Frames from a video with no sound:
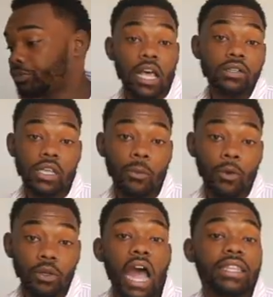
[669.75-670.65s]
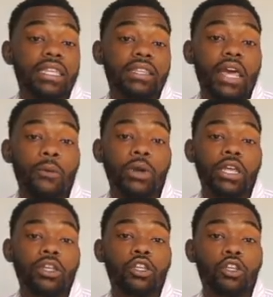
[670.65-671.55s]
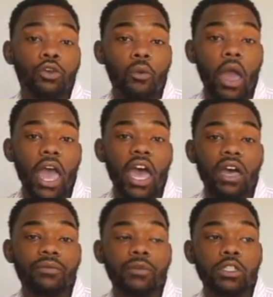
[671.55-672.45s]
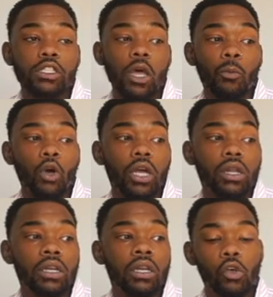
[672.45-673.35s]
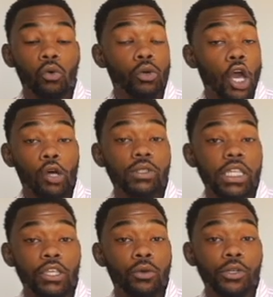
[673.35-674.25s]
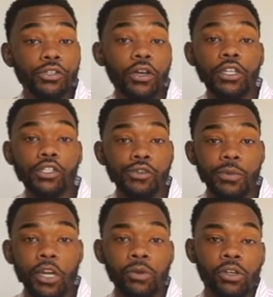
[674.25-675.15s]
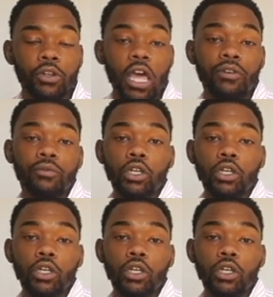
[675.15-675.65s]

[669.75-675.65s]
Tell someone. I think that when you have someone who knows that you are trying to do better in your life,